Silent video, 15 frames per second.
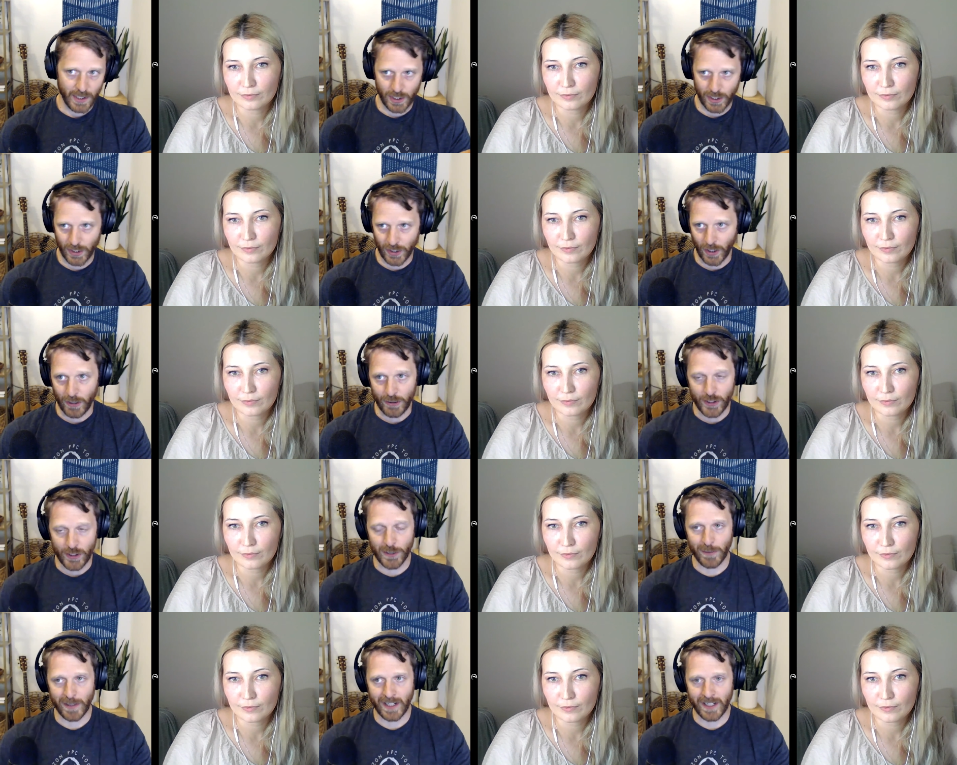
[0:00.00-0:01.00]
Speaker 1: your own
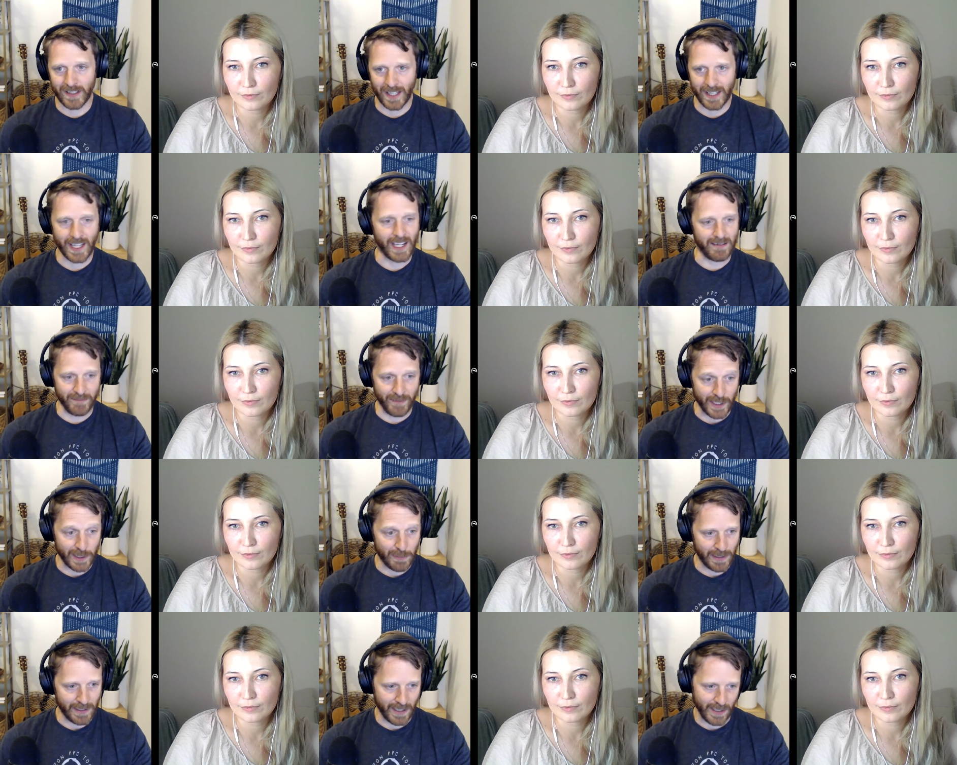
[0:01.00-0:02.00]
judgment is that that
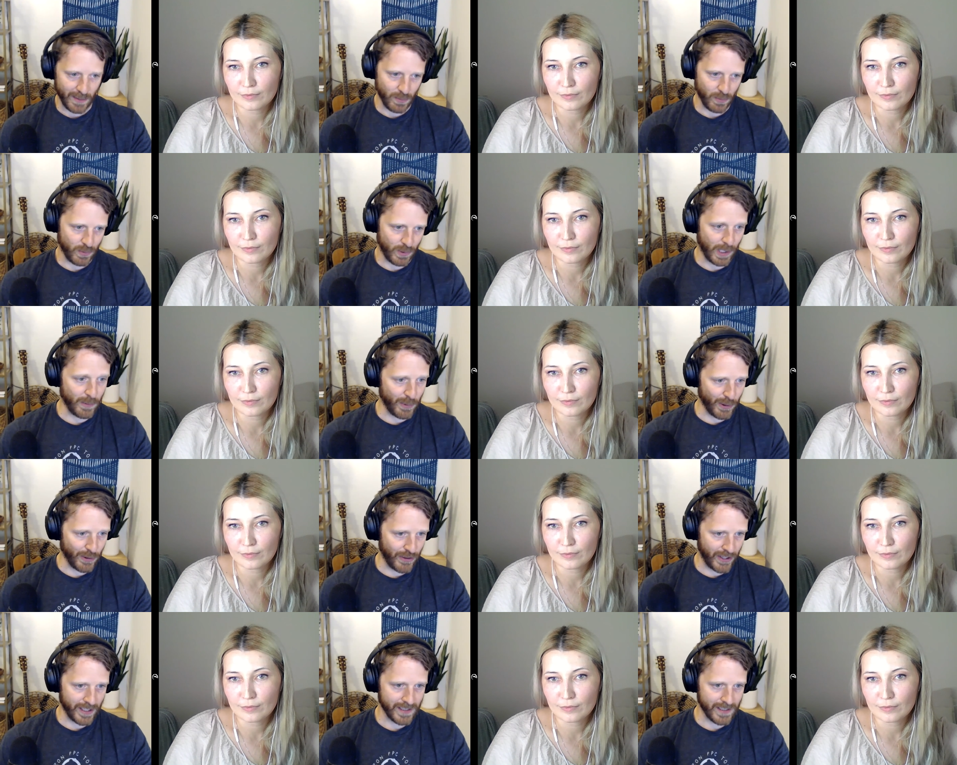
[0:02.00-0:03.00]
investment is well
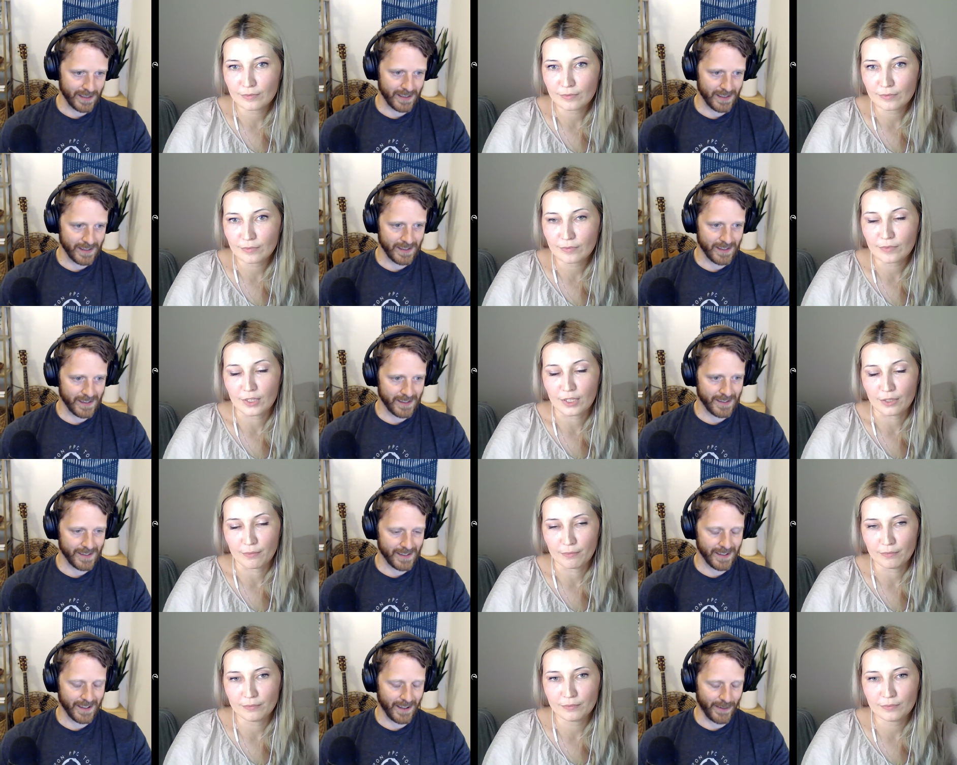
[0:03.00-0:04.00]
worth it
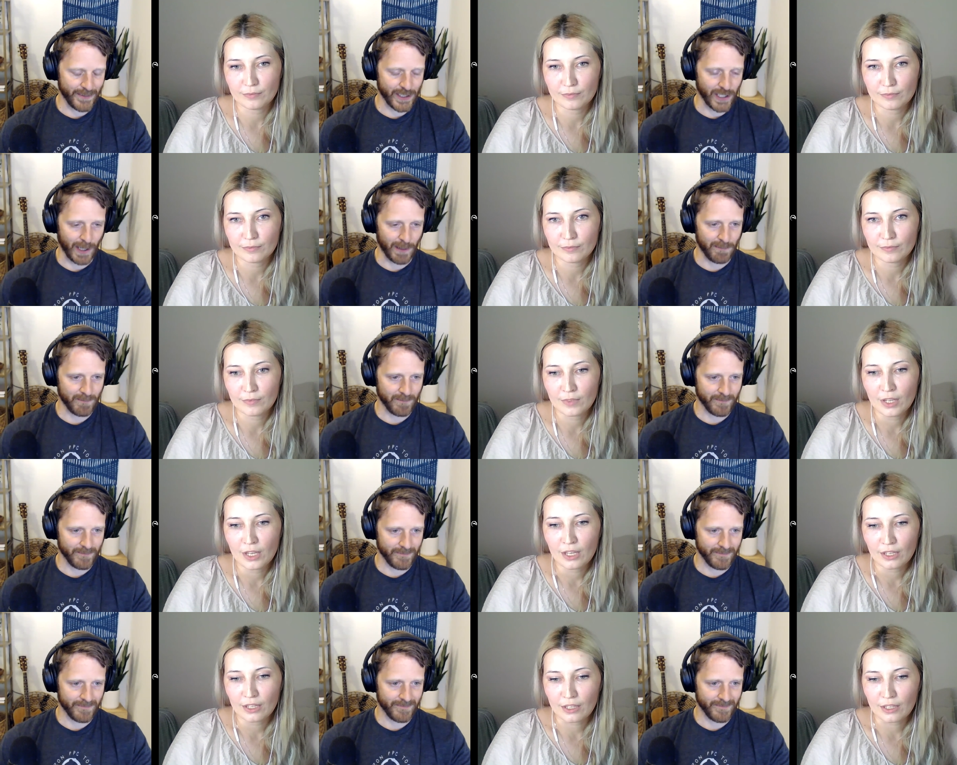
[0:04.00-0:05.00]
yeah. over time.
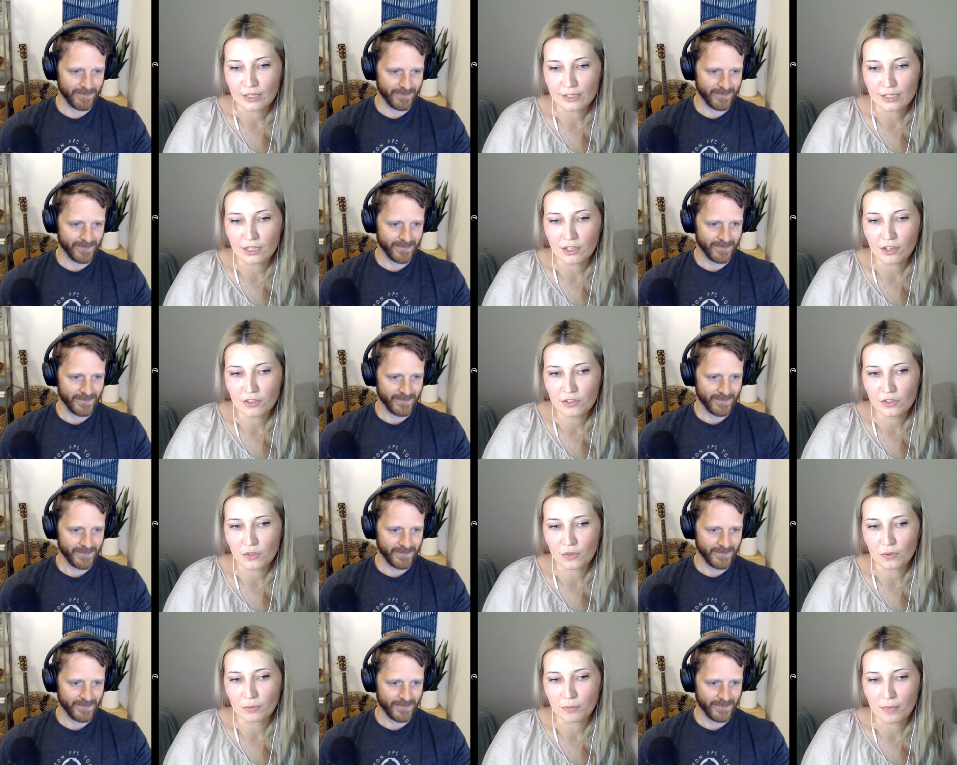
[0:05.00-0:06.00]
Mm-hmm.
Speaker 2: Yes, and
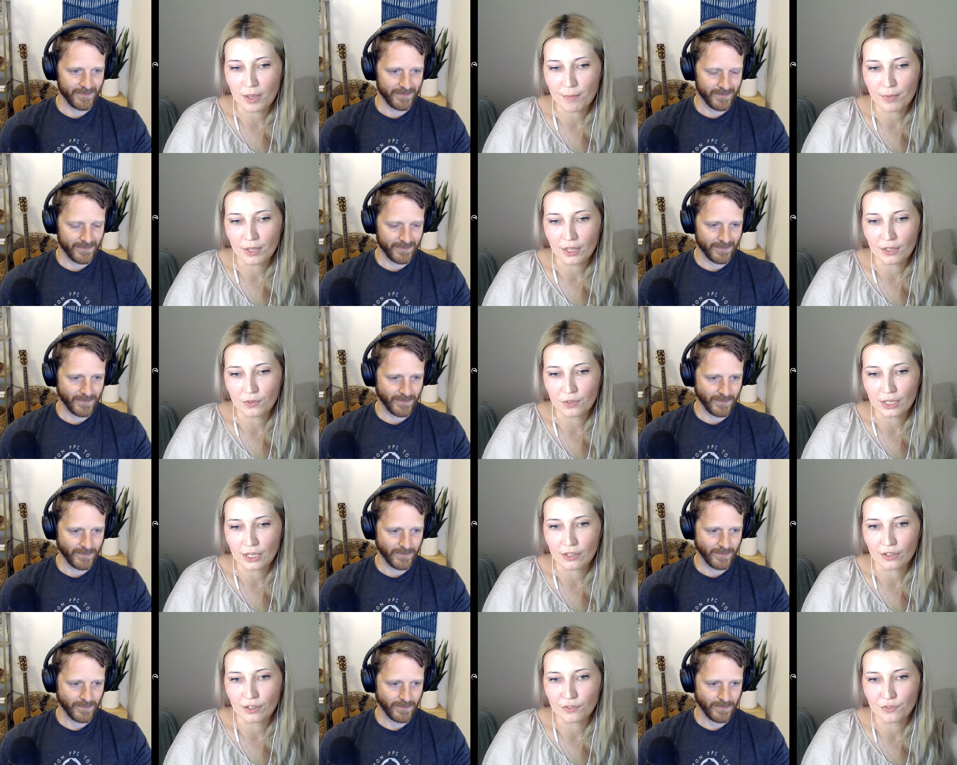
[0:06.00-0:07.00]
also maybe you
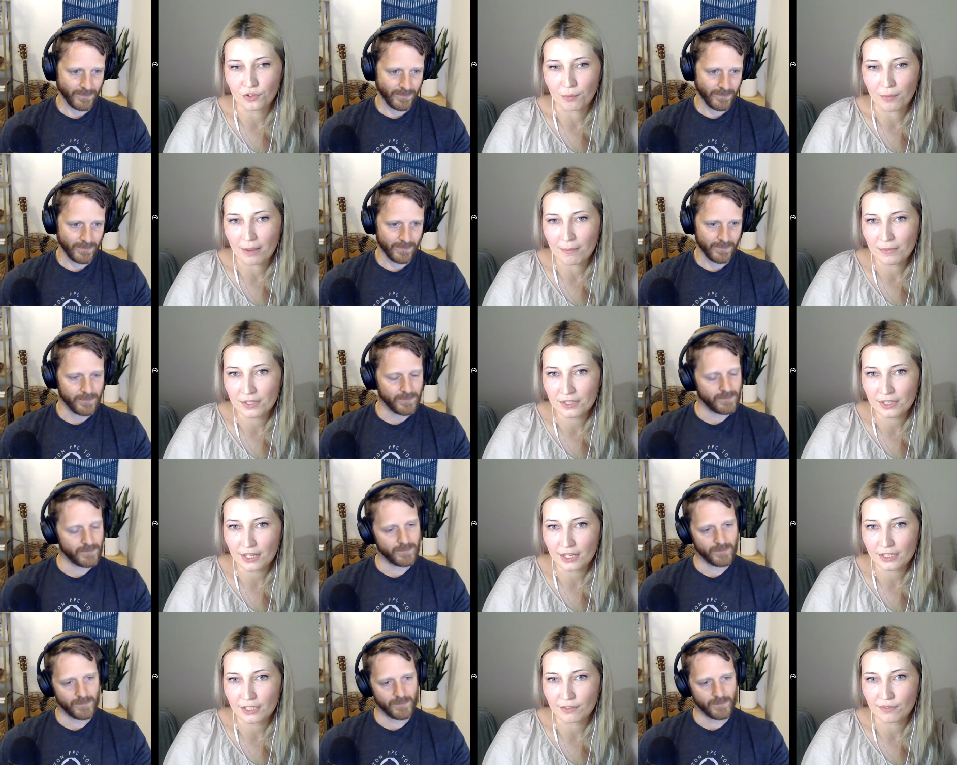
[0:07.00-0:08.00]
can learn from my
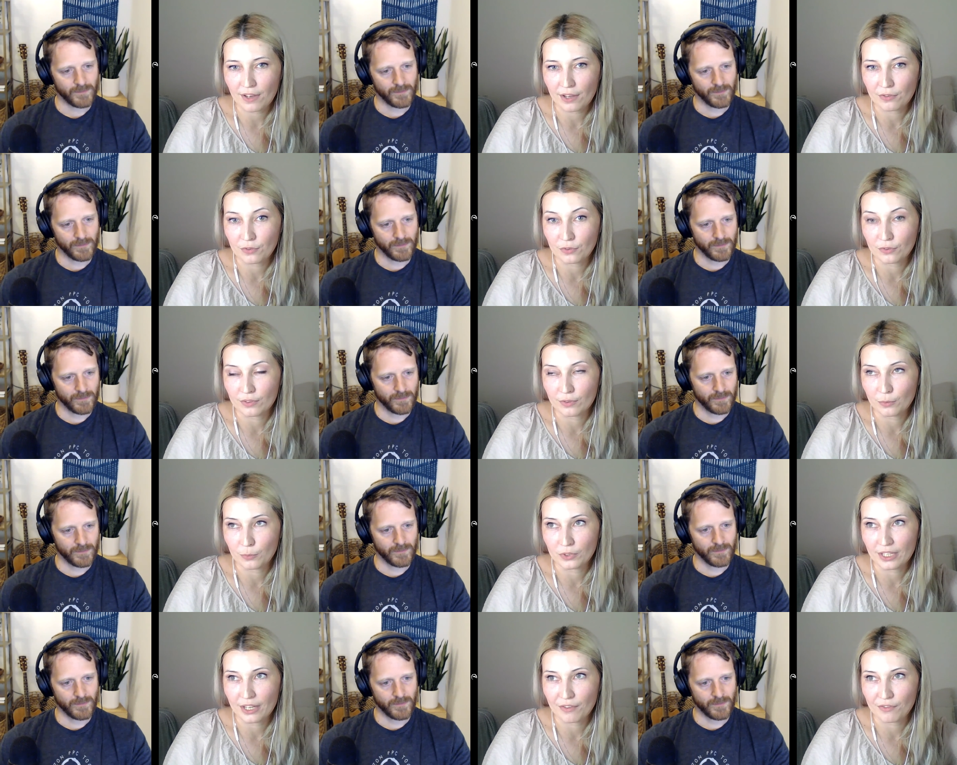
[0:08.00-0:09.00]
mistakes if I could,
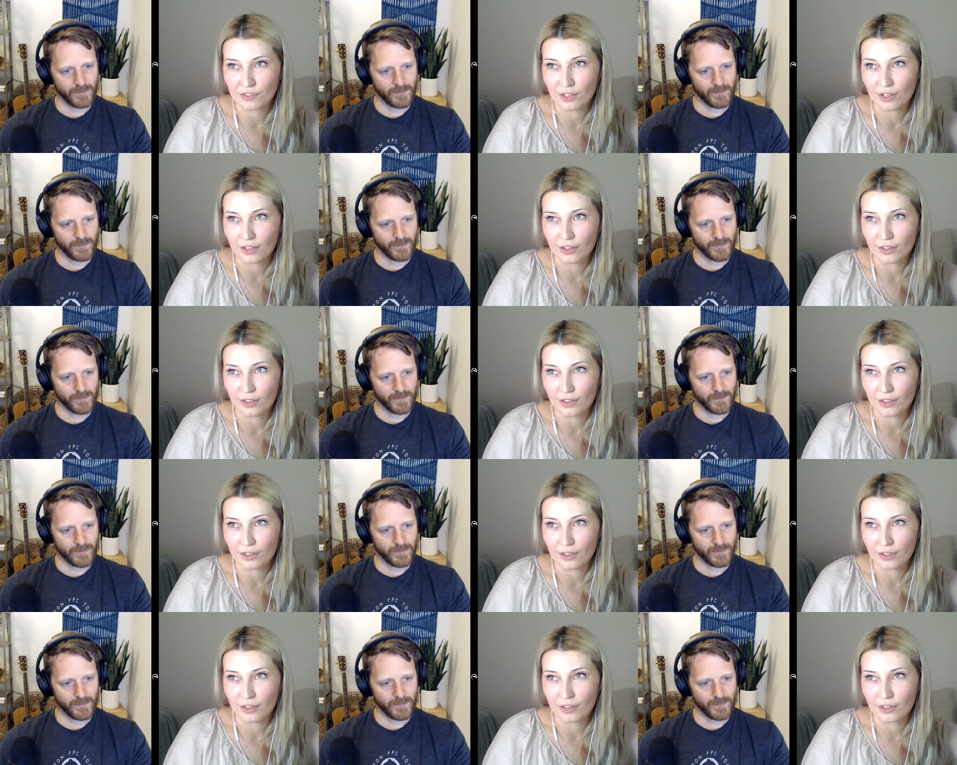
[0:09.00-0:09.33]
would have